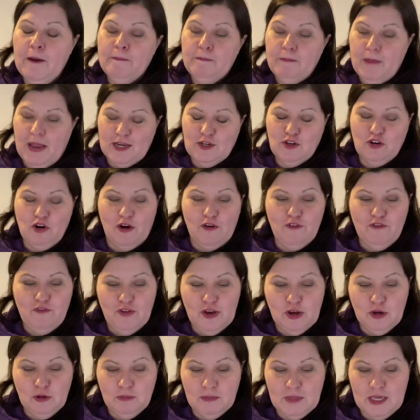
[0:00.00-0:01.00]
make sure I
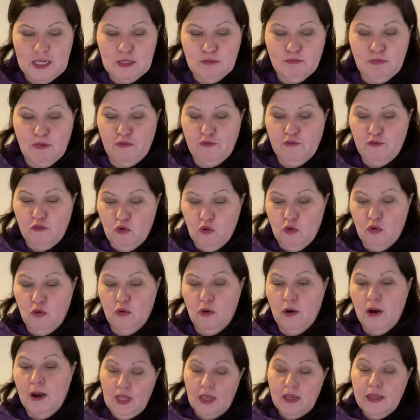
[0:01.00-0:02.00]
film this before,